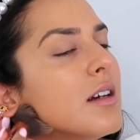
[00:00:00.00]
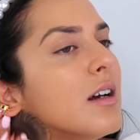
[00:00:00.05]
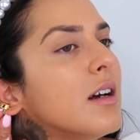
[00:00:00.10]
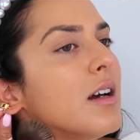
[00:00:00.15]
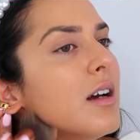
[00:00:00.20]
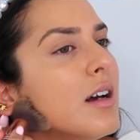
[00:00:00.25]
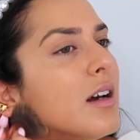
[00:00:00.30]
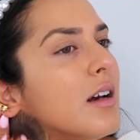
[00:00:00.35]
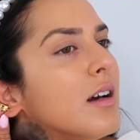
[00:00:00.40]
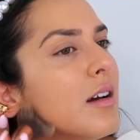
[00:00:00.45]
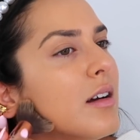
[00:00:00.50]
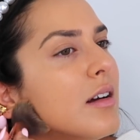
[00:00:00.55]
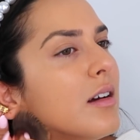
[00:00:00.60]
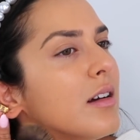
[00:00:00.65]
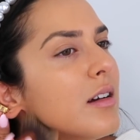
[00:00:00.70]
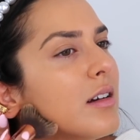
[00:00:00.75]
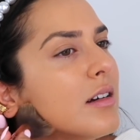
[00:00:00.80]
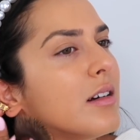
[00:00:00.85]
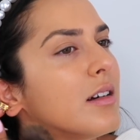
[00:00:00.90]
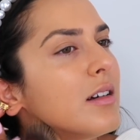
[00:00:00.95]
Uh,
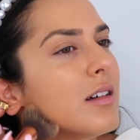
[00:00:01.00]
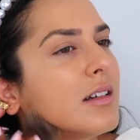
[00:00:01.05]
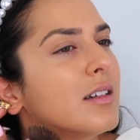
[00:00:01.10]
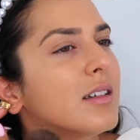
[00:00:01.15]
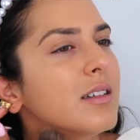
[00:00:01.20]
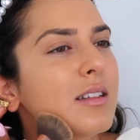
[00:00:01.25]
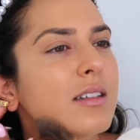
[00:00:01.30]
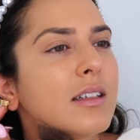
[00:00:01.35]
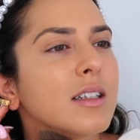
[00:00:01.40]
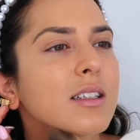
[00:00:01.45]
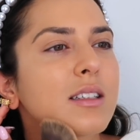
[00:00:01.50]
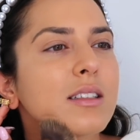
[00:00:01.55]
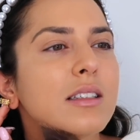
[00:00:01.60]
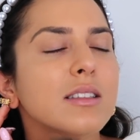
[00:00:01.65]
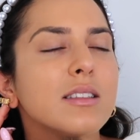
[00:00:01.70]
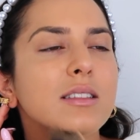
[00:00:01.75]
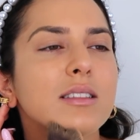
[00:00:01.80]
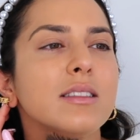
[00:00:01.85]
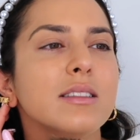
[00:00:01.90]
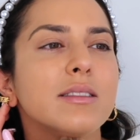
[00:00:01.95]
uh,
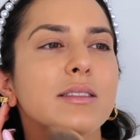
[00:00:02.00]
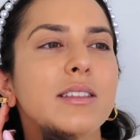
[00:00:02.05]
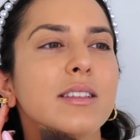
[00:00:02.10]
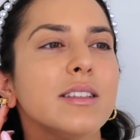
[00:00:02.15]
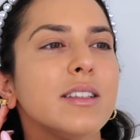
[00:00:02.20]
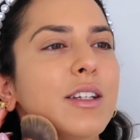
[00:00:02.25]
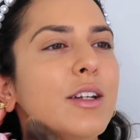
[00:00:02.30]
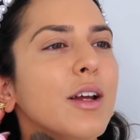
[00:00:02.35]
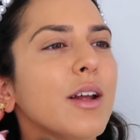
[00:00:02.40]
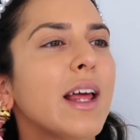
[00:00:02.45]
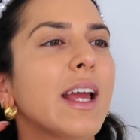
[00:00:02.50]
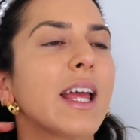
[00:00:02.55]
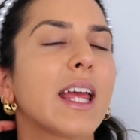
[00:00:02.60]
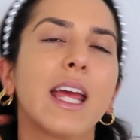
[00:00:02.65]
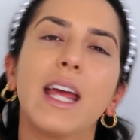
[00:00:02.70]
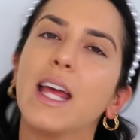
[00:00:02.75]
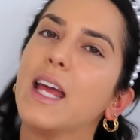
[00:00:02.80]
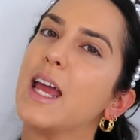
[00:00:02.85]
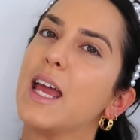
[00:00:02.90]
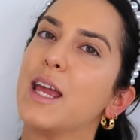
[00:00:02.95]
you know, like,
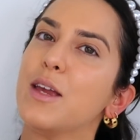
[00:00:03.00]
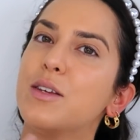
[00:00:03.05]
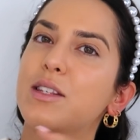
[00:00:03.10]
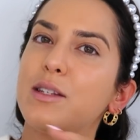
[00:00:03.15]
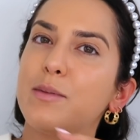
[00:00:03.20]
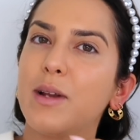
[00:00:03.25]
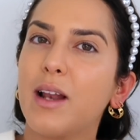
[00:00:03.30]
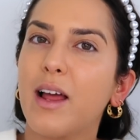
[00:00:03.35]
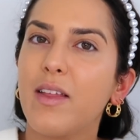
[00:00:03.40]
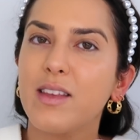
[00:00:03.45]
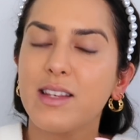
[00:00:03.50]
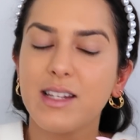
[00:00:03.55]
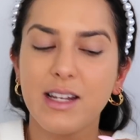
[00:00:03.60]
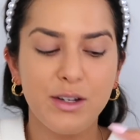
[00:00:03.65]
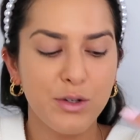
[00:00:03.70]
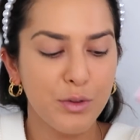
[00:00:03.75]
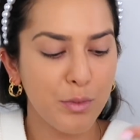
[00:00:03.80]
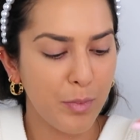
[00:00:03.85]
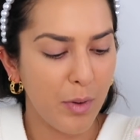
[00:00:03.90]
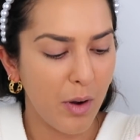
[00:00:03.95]
it used to be like this
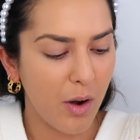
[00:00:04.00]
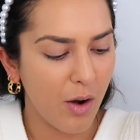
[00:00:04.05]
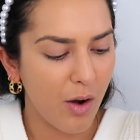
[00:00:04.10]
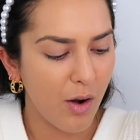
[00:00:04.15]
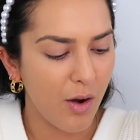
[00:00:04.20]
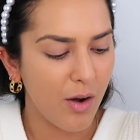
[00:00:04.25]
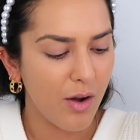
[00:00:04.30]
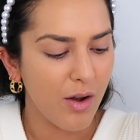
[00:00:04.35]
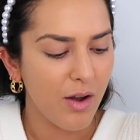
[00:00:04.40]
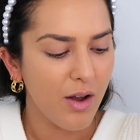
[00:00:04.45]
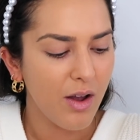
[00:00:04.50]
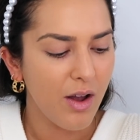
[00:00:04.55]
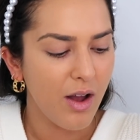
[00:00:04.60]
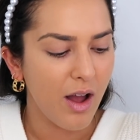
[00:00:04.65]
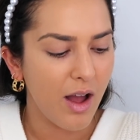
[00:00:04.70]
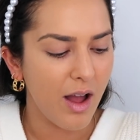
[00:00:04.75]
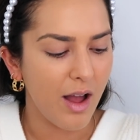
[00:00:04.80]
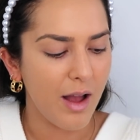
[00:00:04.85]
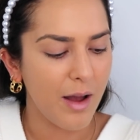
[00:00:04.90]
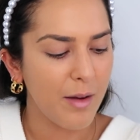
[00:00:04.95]
little pot,
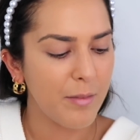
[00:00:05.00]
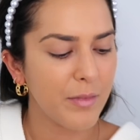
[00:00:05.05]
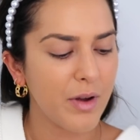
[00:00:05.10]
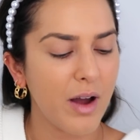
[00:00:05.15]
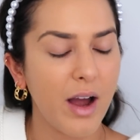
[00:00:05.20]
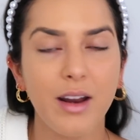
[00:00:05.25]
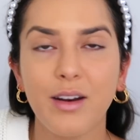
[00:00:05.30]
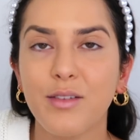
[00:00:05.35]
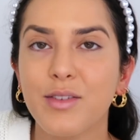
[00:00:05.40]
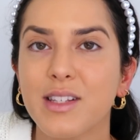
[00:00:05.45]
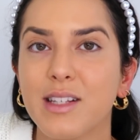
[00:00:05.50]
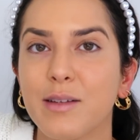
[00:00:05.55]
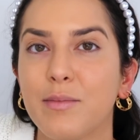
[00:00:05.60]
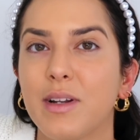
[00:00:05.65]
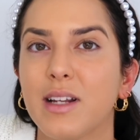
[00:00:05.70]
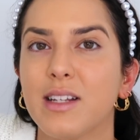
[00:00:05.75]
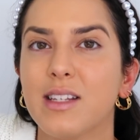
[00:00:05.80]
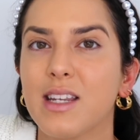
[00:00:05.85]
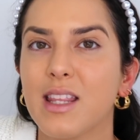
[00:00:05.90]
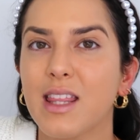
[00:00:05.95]
um, kind of
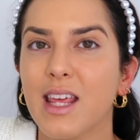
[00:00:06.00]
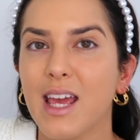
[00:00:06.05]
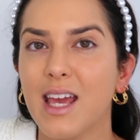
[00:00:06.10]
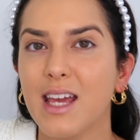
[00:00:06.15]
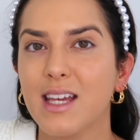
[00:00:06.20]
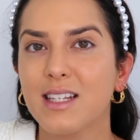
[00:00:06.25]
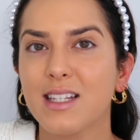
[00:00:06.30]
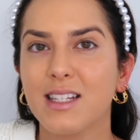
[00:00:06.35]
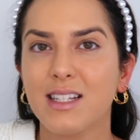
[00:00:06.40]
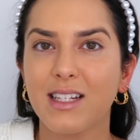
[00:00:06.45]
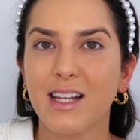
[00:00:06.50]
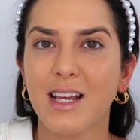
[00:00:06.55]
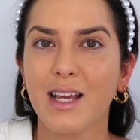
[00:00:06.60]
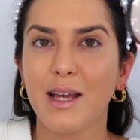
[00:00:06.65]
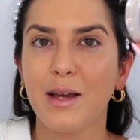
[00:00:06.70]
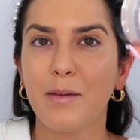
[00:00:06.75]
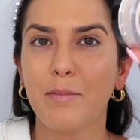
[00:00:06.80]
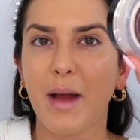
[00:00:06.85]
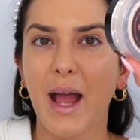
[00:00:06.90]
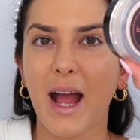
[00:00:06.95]
similar to this
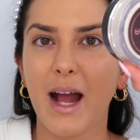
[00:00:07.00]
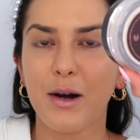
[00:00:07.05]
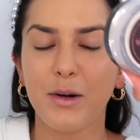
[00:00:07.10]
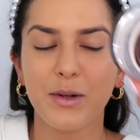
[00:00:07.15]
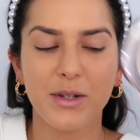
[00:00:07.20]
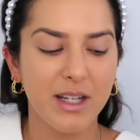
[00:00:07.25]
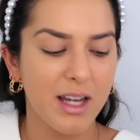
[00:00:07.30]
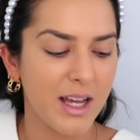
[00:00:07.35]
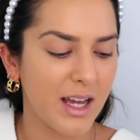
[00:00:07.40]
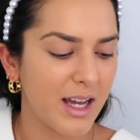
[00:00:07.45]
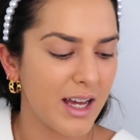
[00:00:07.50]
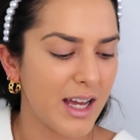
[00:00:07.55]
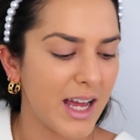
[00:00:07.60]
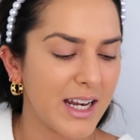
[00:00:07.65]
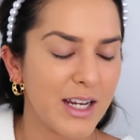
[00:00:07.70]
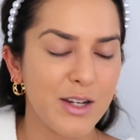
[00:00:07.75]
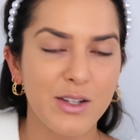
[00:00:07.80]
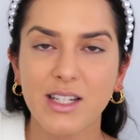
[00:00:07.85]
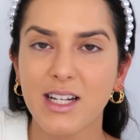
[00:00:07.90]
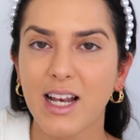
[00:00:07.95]
powder,
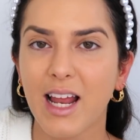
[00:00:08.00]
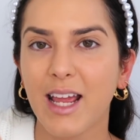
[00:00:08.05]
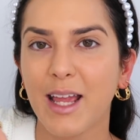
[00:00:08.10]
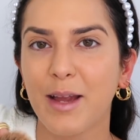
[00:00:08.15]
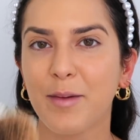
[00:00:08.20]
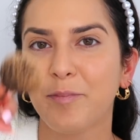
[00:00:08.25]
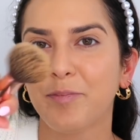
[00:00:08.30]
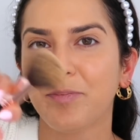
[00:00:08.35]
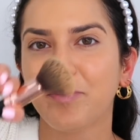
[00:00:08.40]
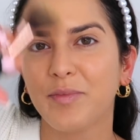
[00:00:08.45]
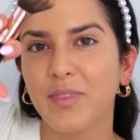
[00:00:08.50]
and I used to like